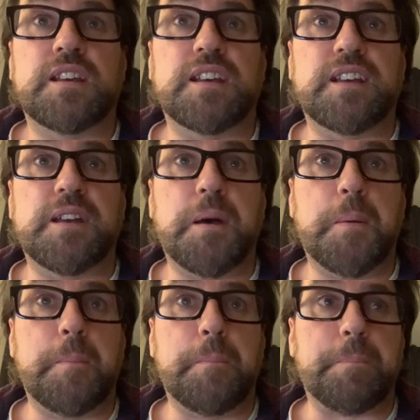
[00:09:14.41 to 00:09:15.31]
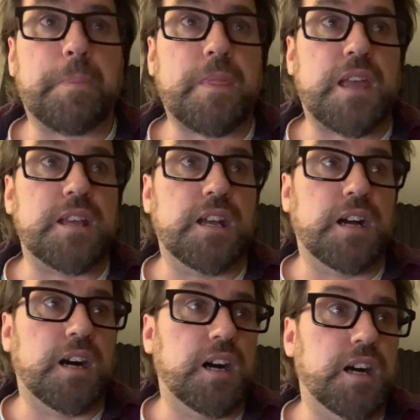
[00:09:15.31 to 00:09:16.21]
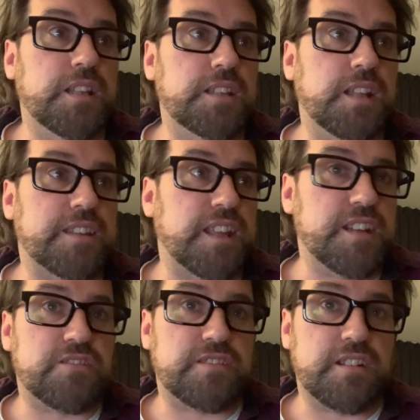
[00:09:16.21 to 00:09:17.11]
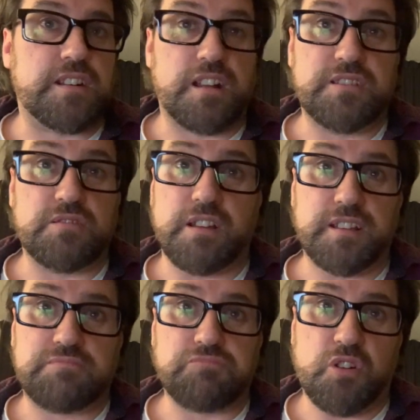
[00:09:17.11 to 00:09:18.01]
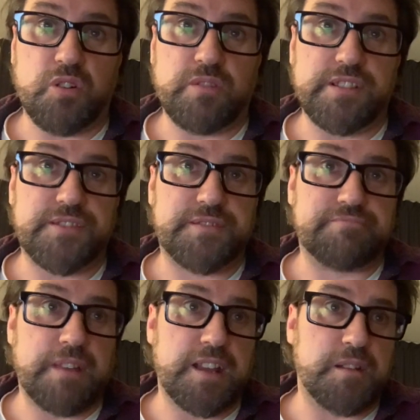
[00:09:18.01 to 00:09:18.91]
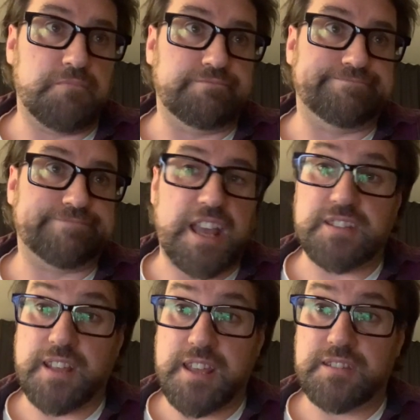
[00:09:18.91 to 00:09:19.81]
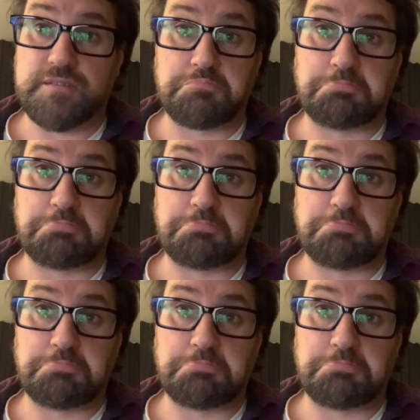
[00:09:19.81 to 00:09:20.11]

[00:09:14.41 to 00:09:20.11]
Not that interested in it. I do like Orwell's essays,